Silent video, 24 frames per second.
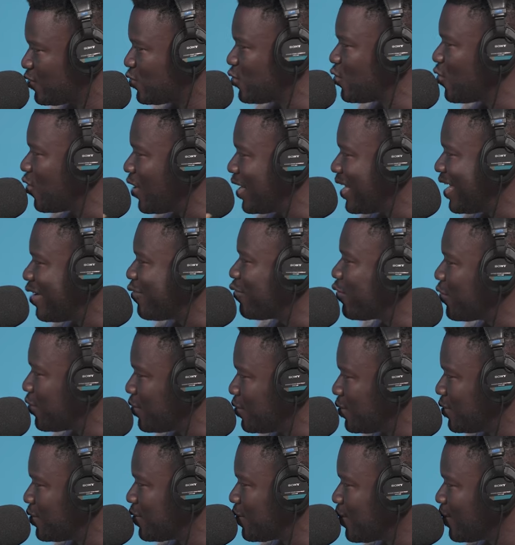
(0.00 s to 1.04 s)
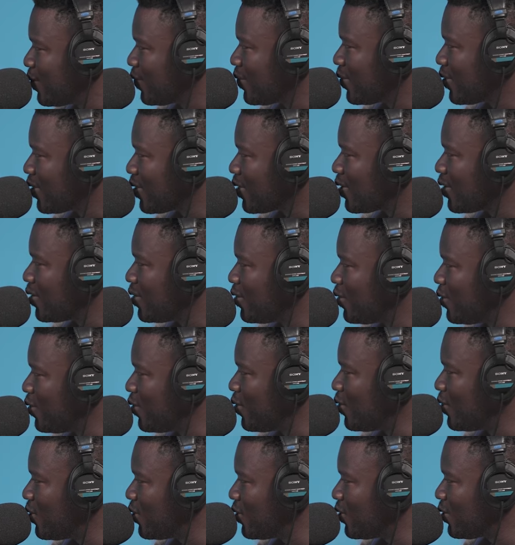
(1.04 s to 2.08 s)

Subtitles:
to your level, you know.